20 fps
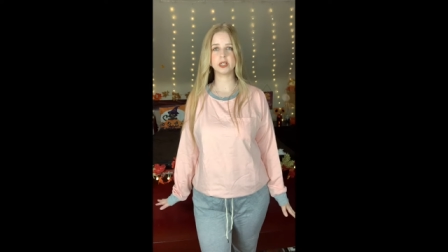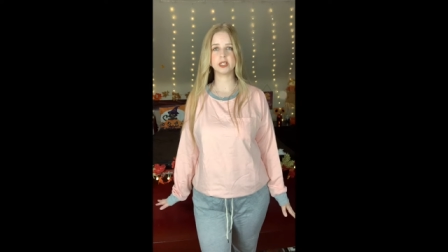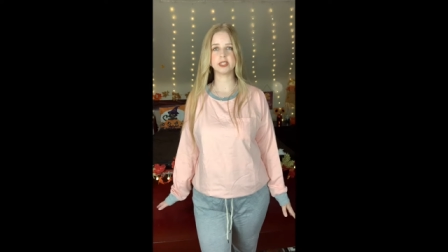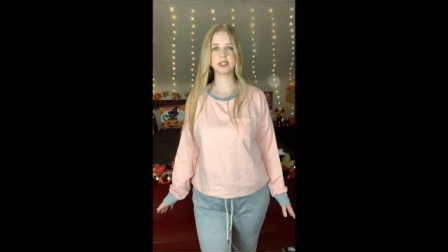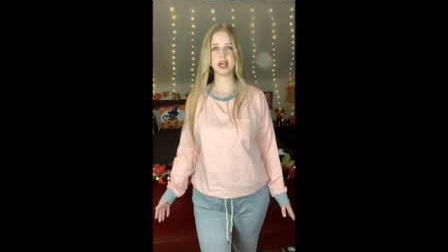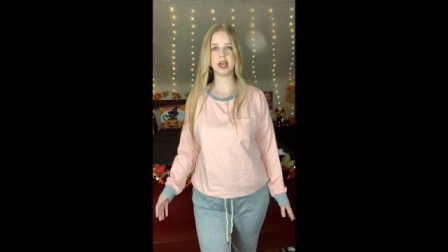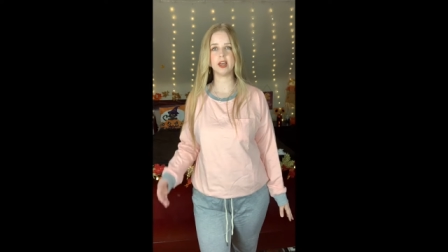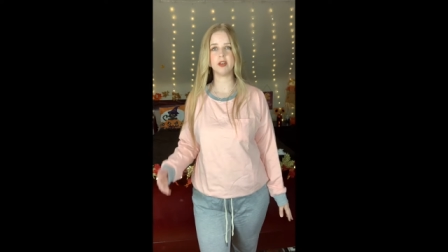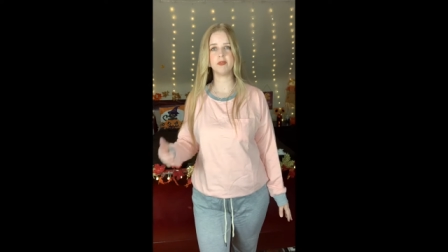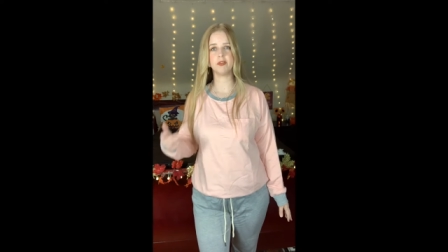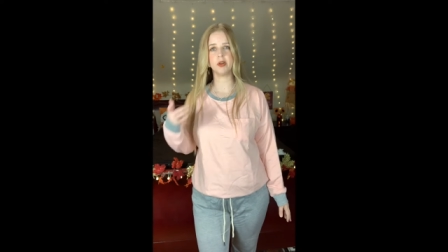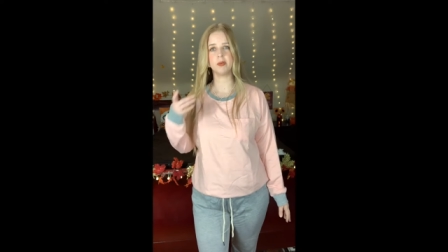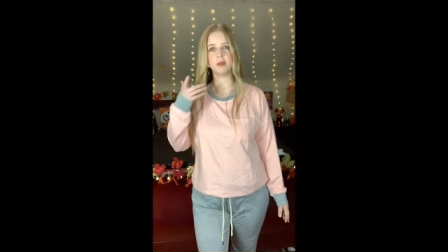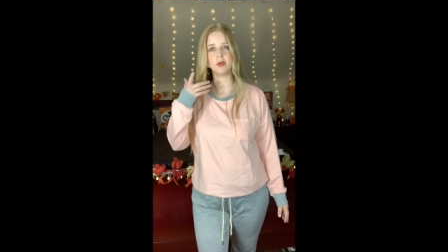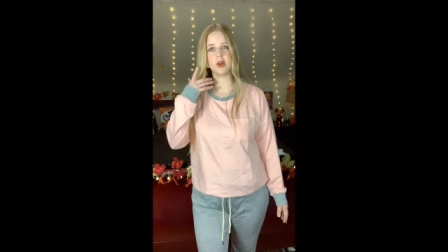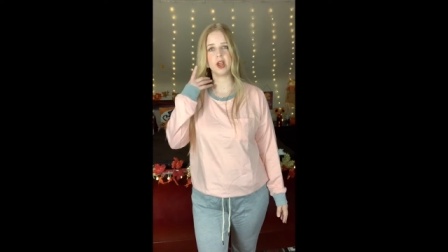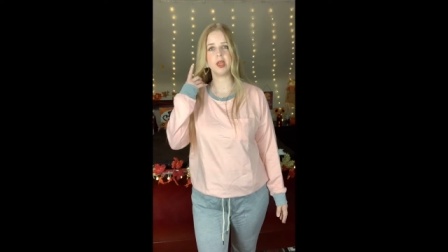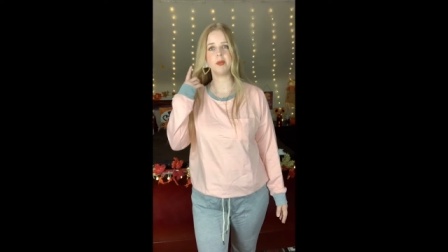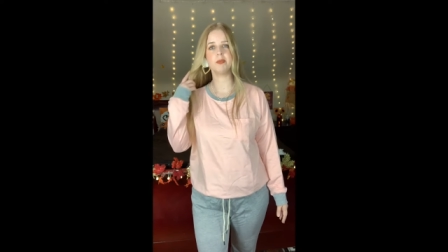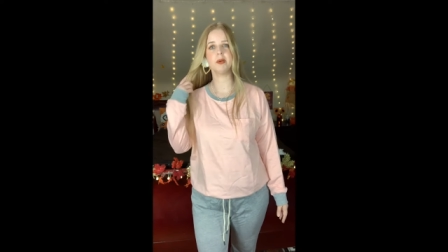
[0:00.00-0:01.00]
set from
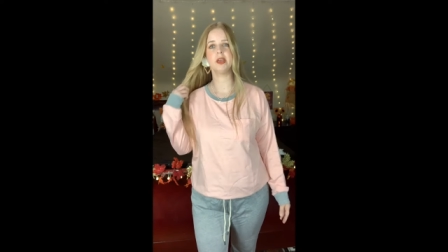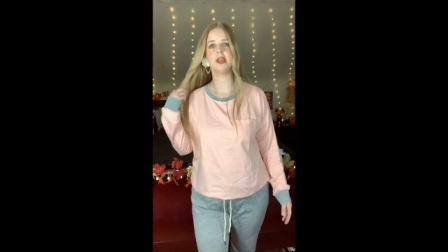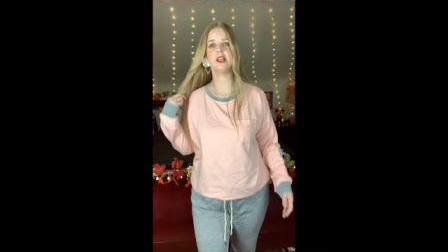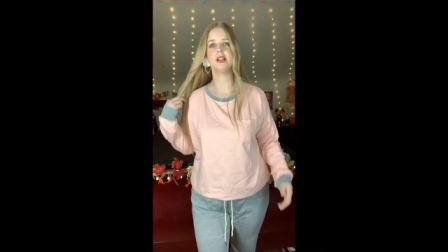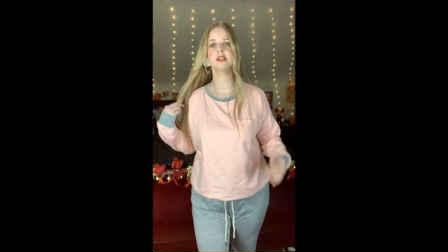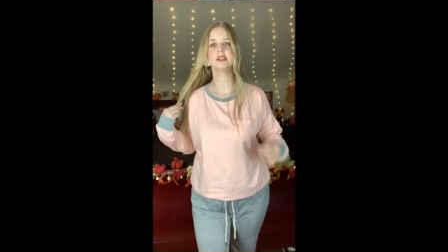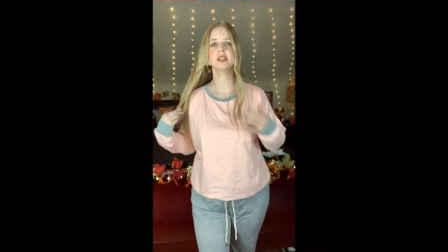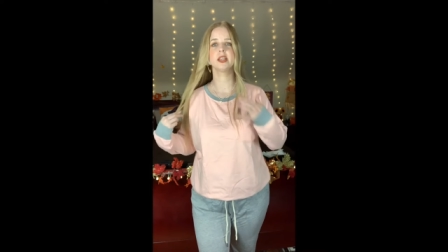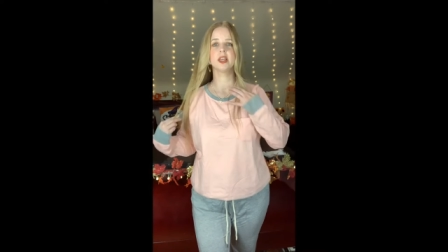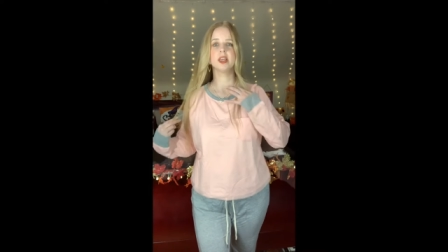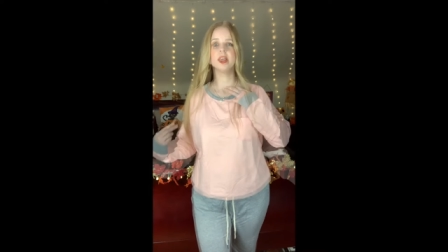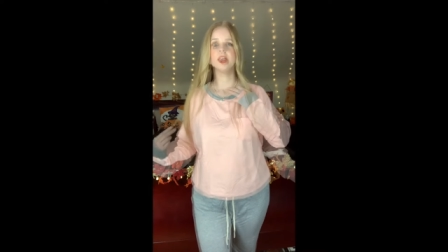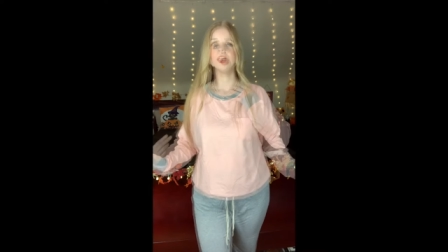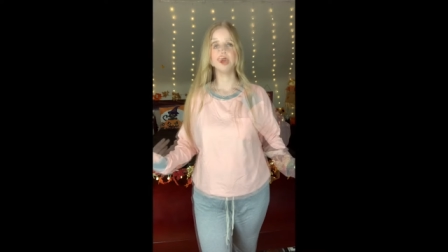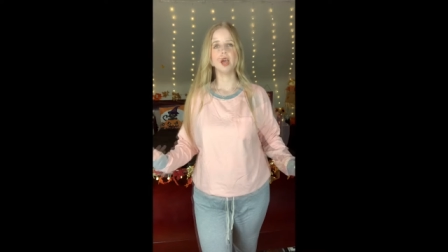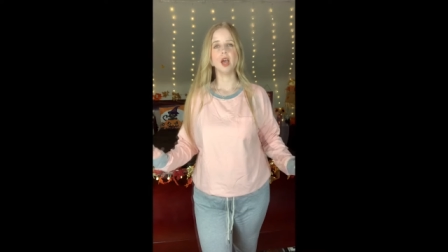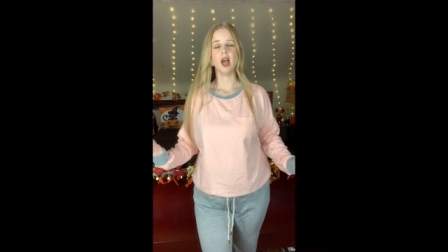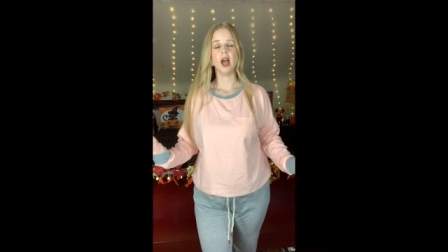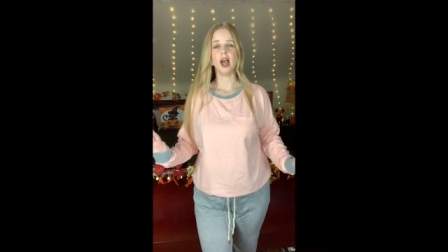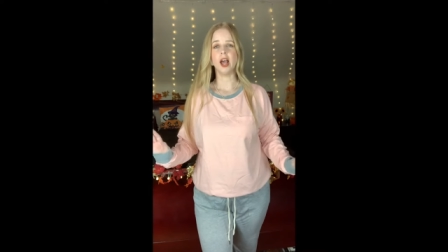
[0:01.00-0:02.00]
Grapent.
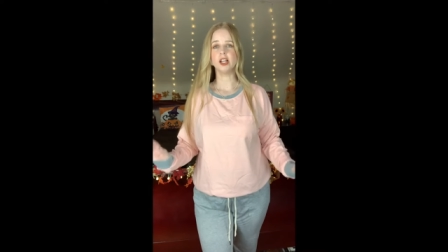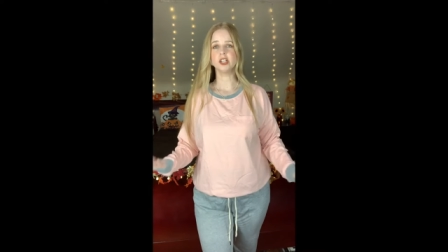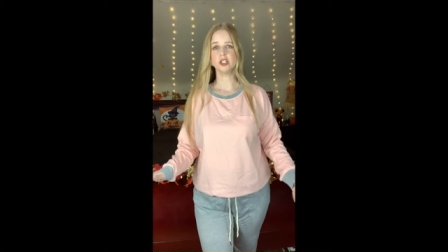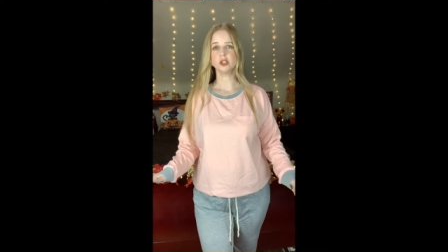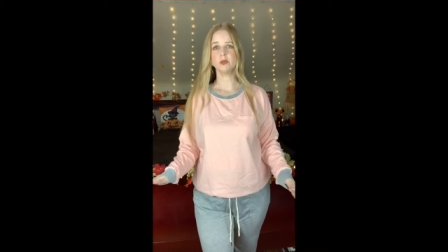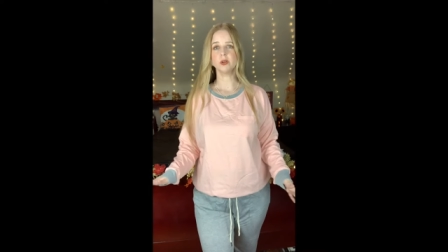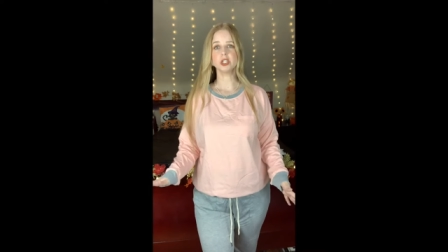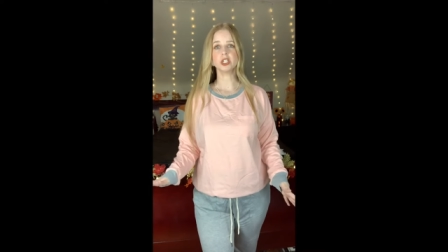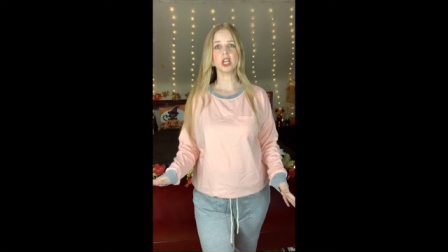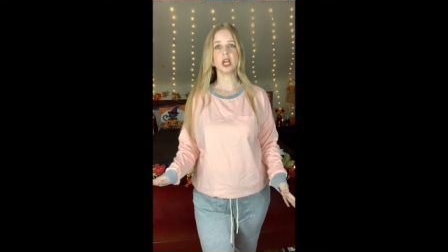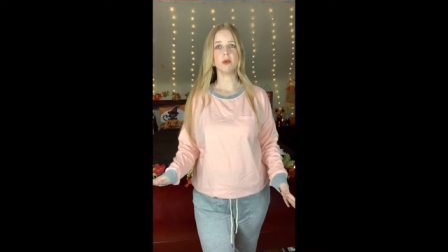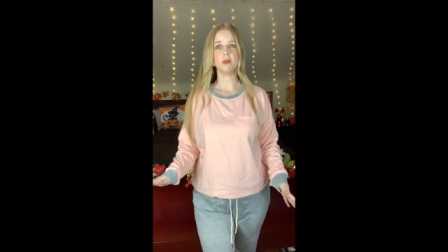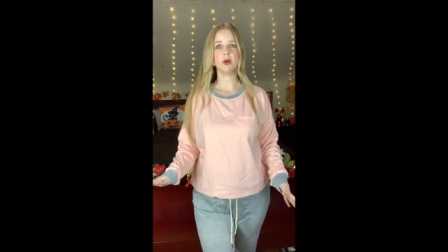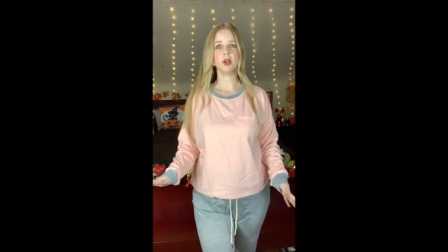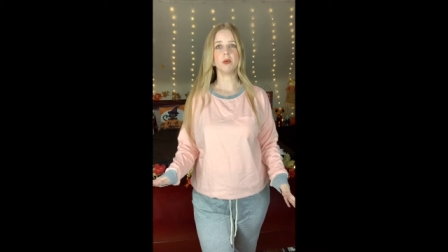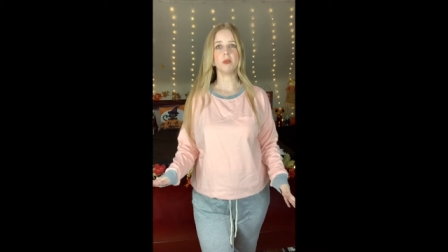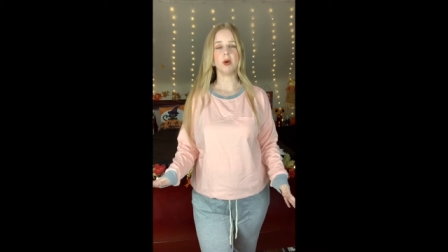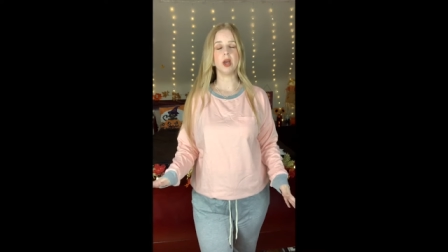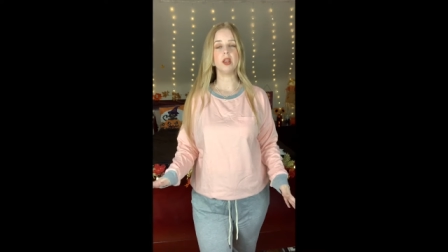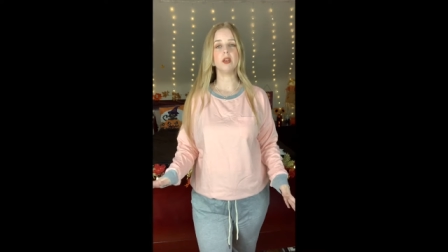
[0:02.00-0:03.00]
I do wish I would
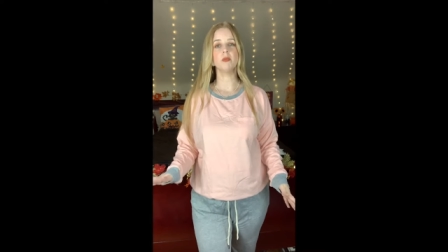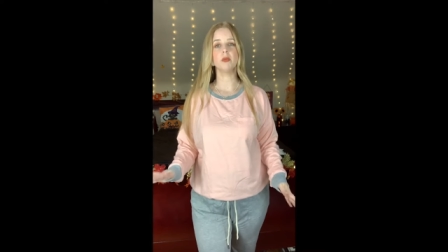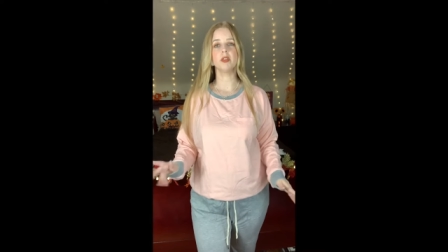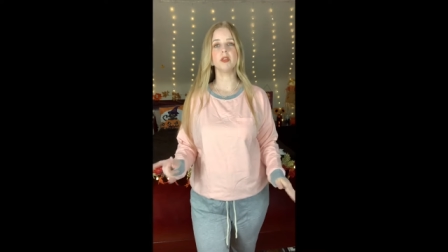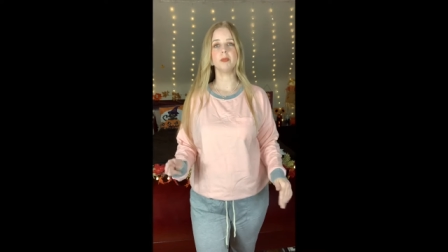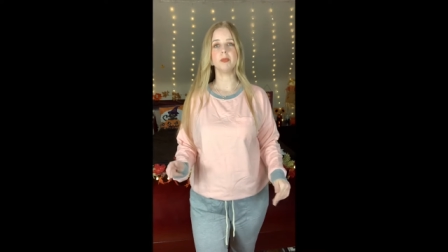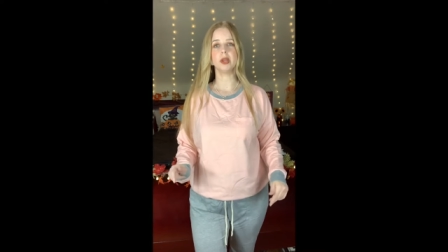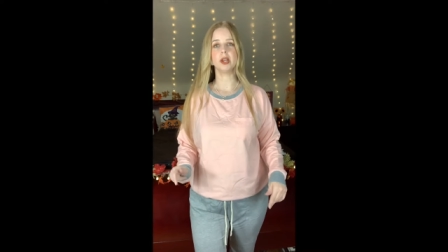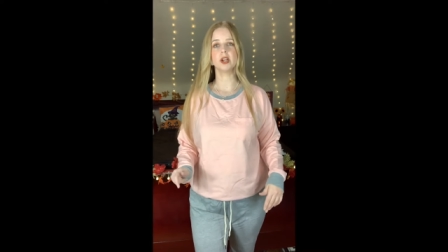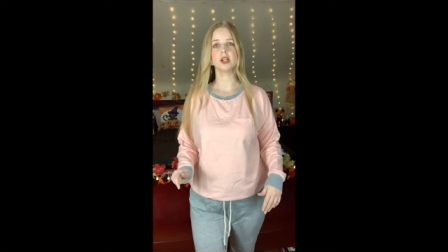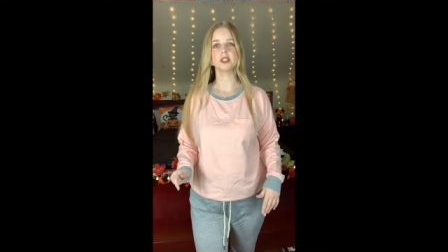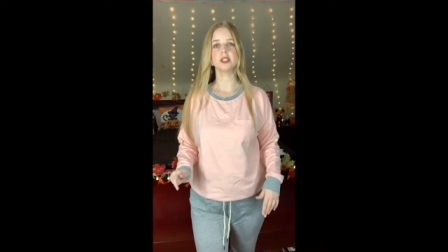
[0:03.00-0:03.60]
have went with a bigger